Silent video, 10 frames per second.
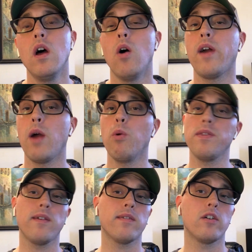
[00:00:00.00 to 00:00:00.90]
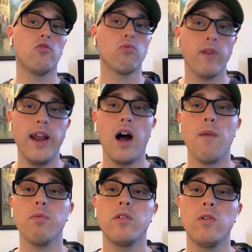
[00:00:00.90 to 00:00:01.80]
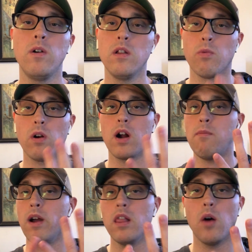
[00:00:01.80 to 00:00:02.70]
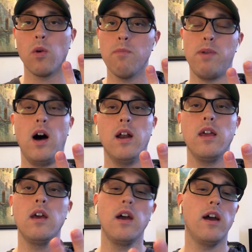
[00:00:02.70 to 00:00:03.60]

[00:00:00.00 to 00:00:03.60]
Okay, well, this is a great opportunity to work on my lower body.